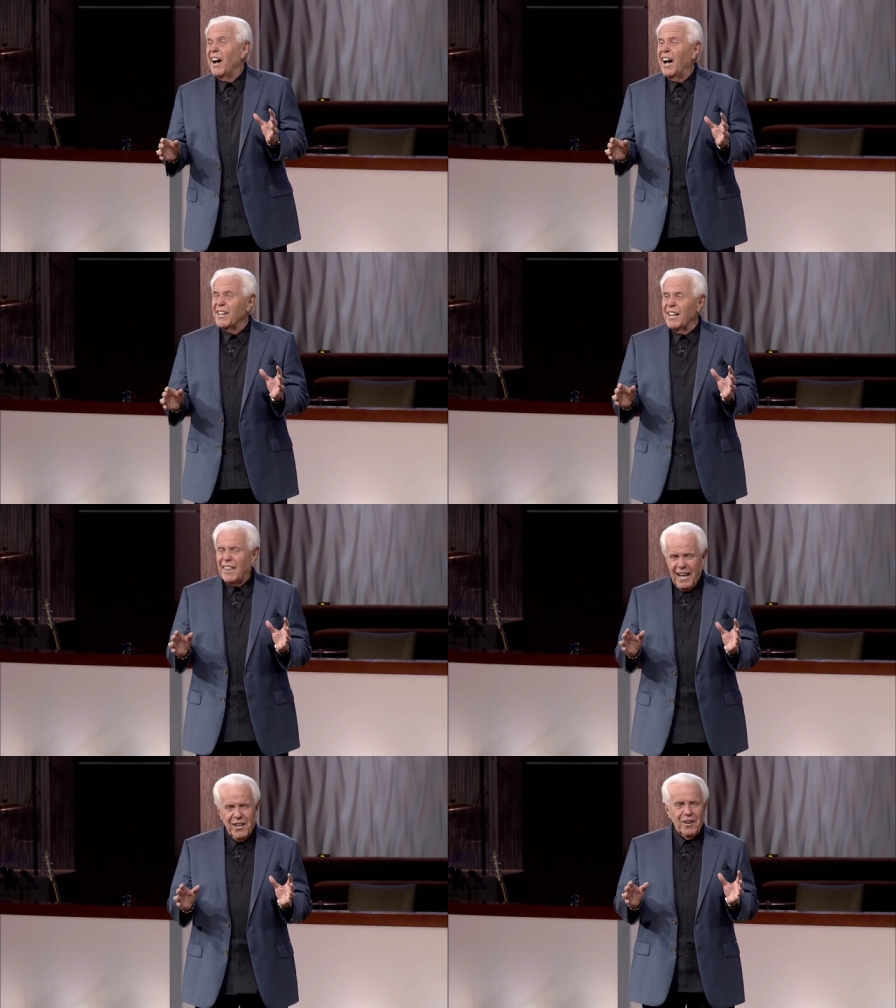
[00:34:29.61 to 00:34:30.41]
I said,
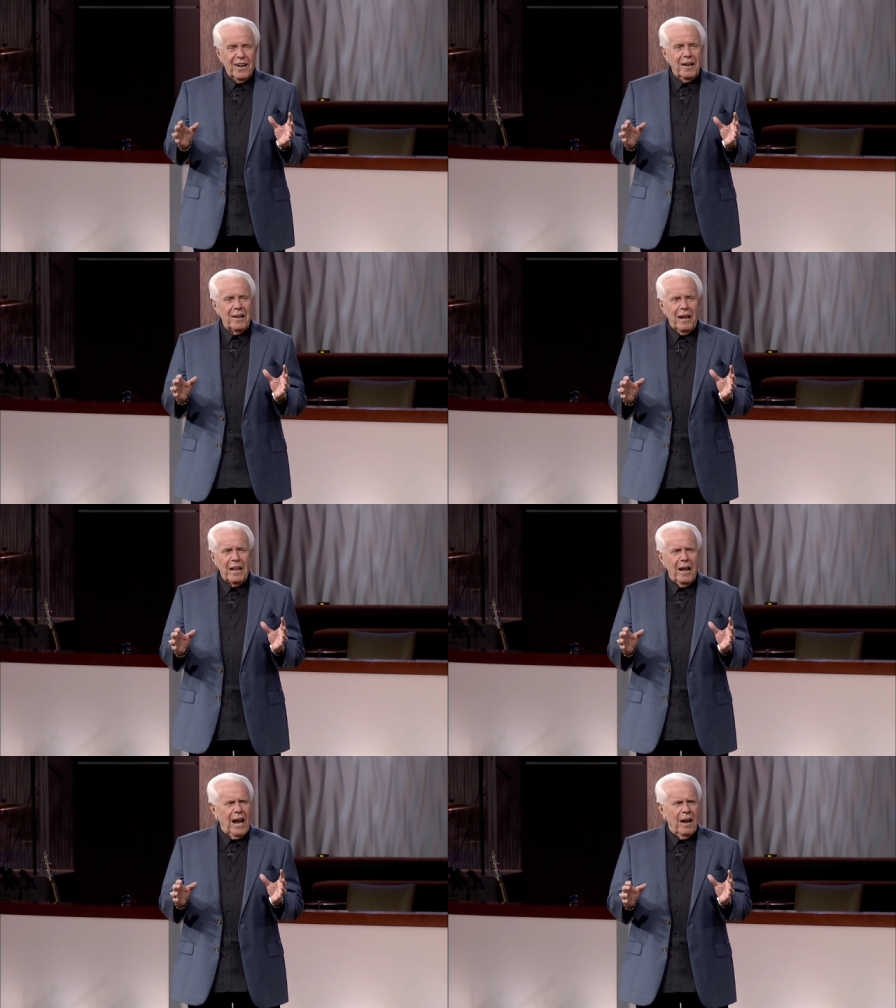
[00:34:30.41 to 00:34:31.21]
thank you. I,
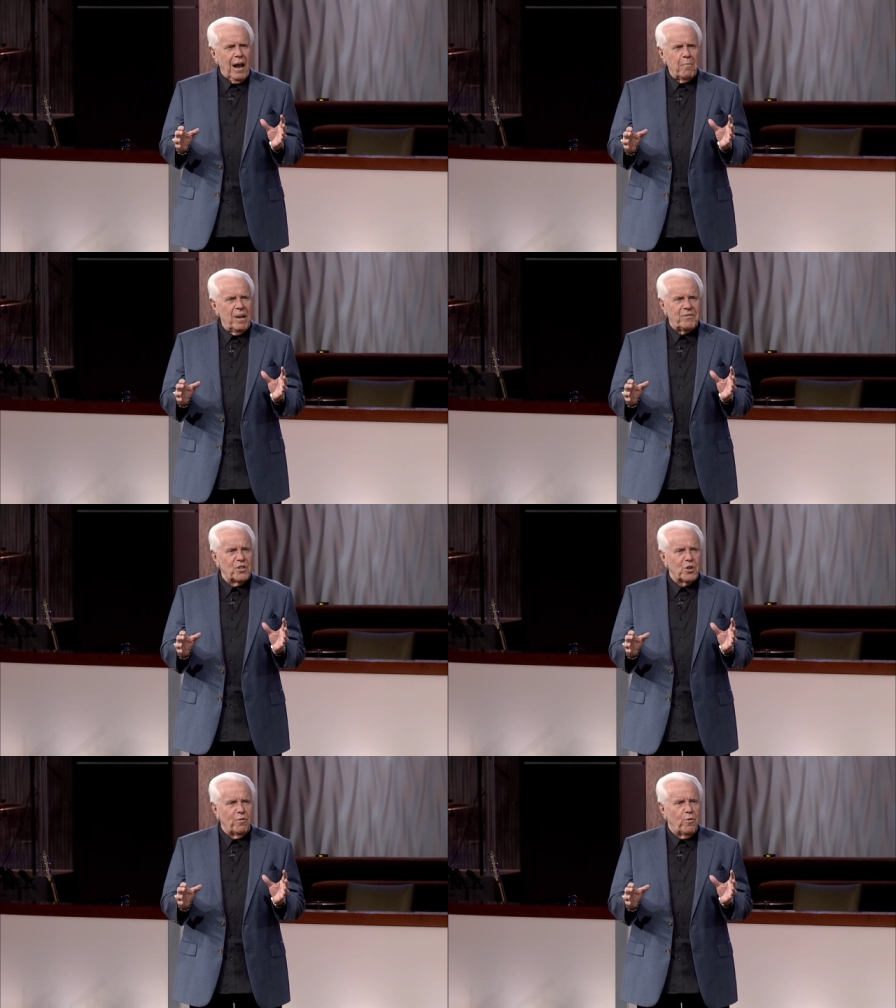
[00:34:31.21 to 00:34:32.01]
I, I believe she
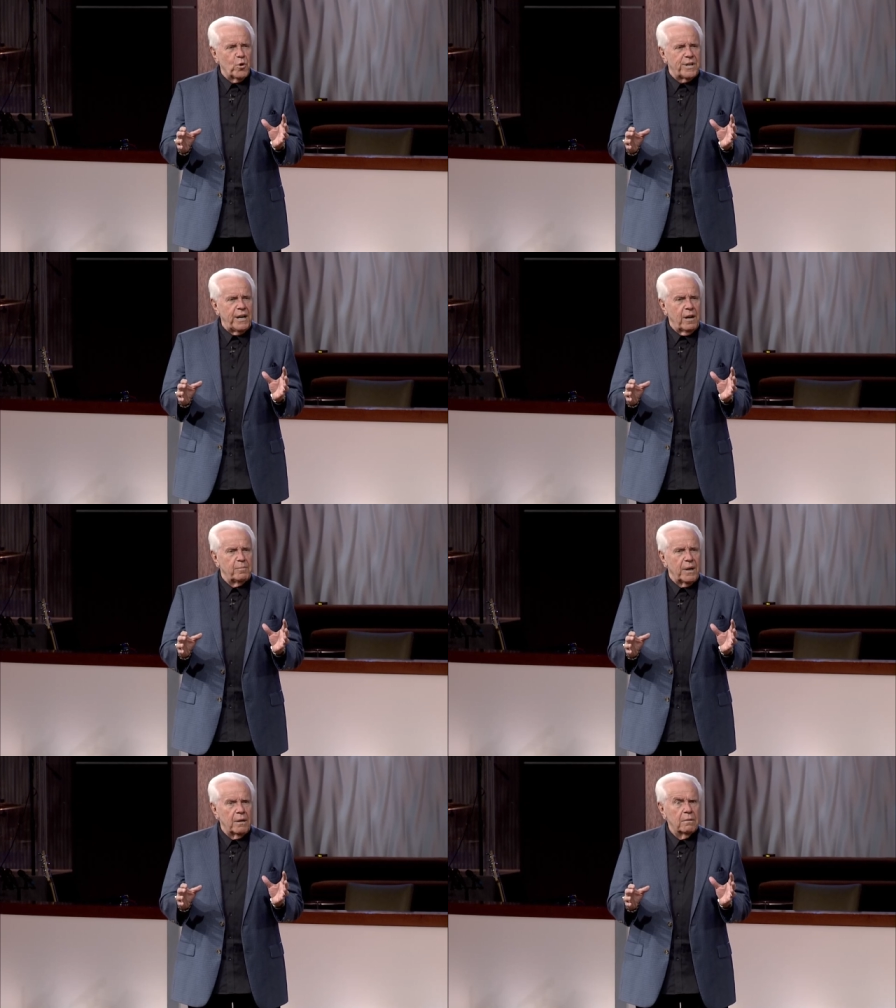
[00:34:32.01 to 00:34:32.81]
sold 14 of me.